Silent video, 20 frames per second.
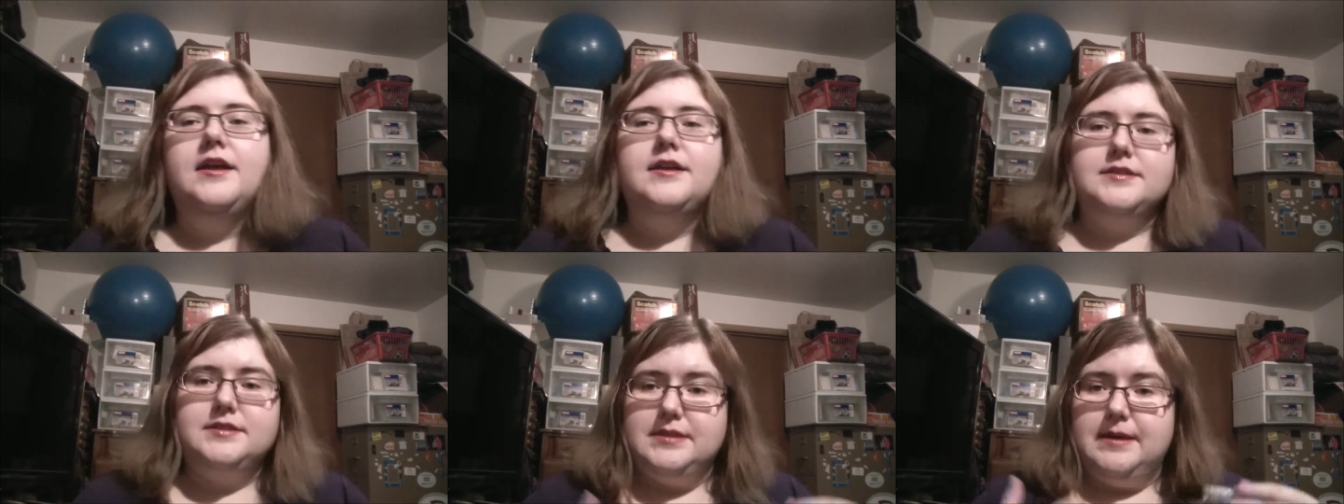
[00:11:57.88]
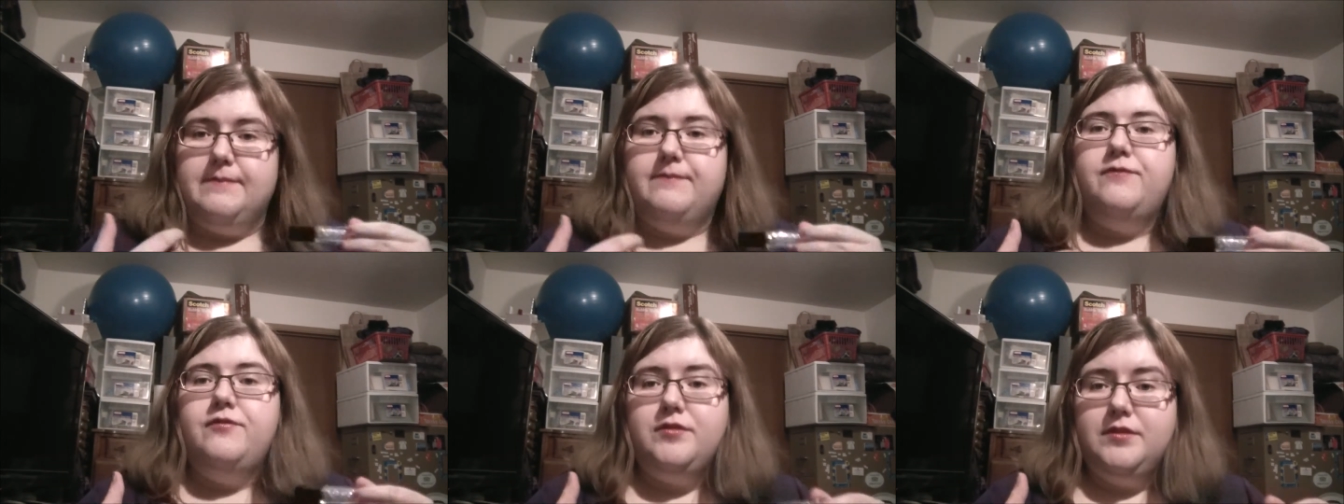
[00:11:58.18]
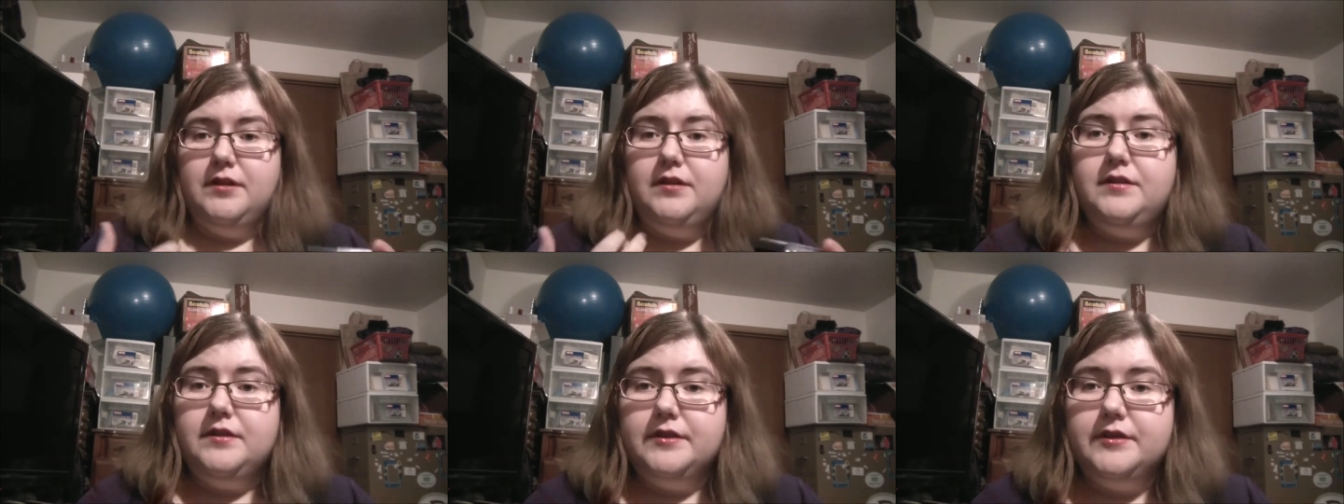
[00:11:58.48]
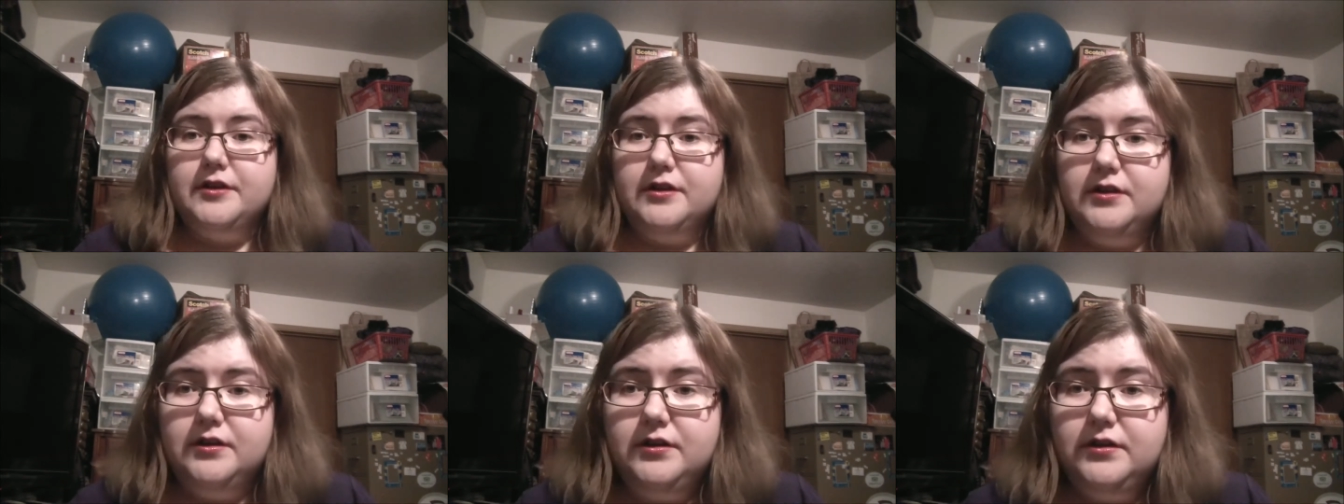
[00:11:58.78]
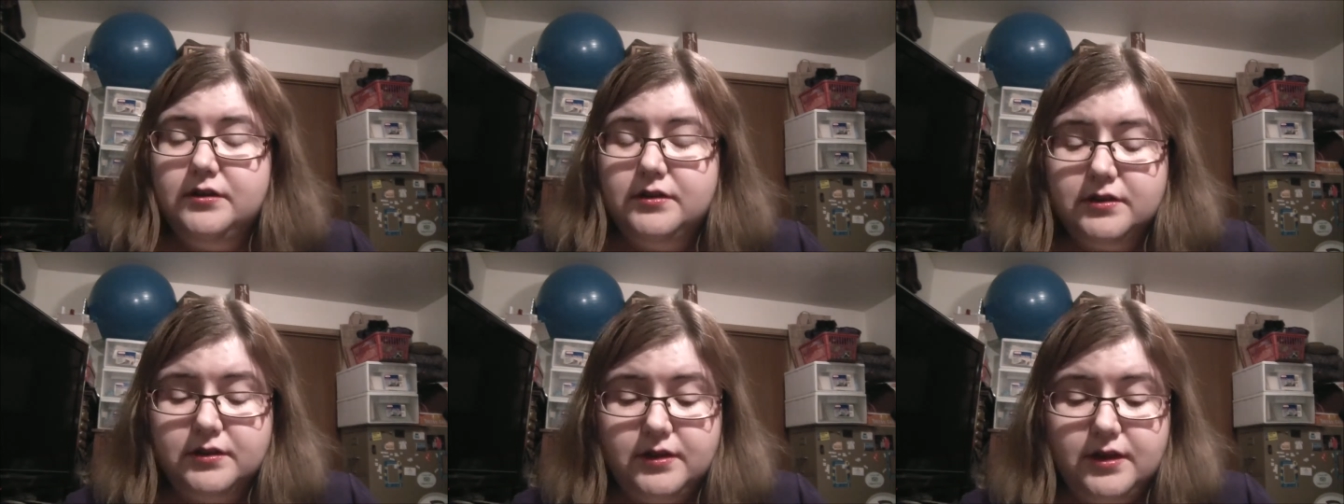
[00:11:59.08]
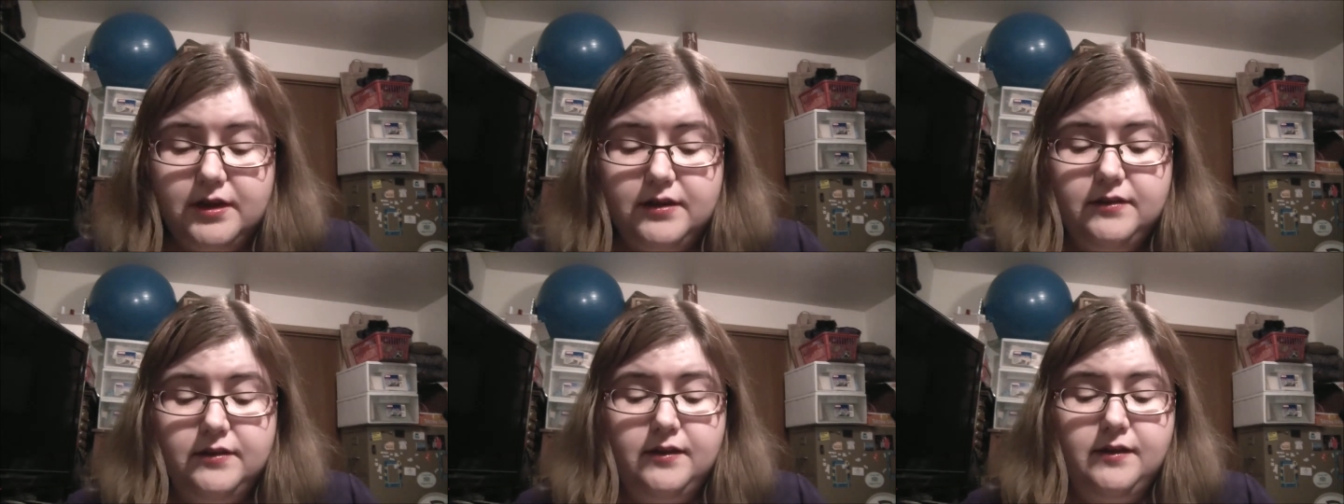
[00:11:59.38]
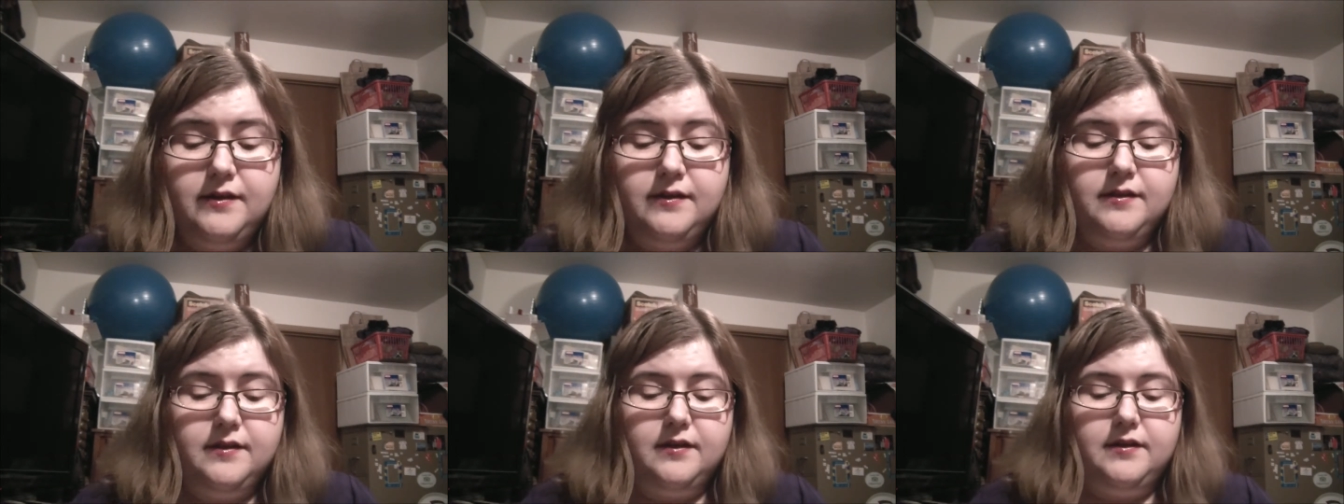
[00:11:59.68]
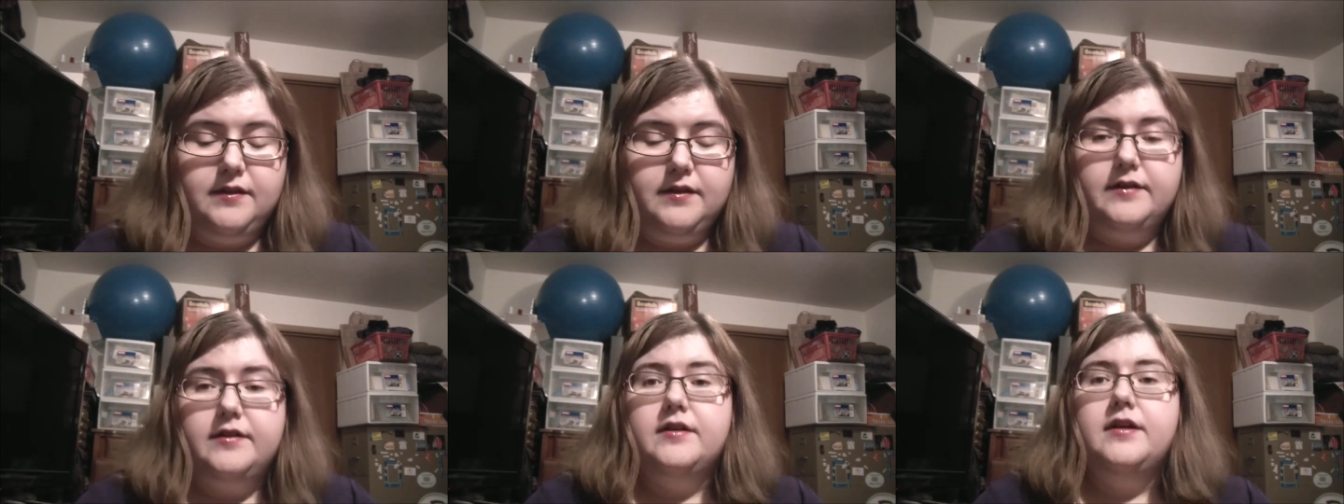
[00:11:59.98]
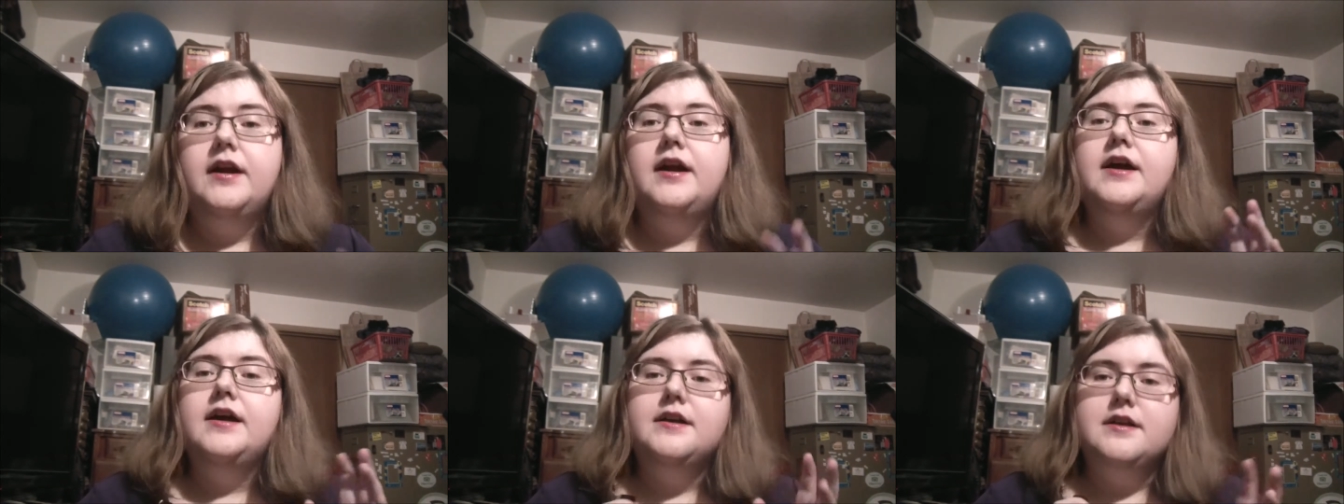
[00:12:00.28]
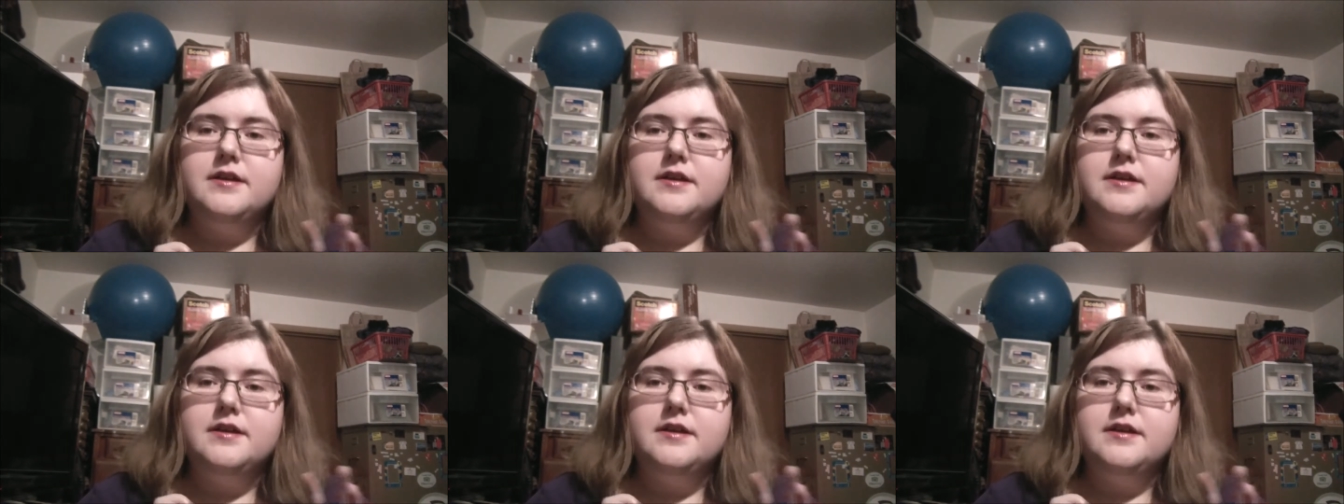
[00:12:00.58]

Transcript: except for the glitter. And then the glitter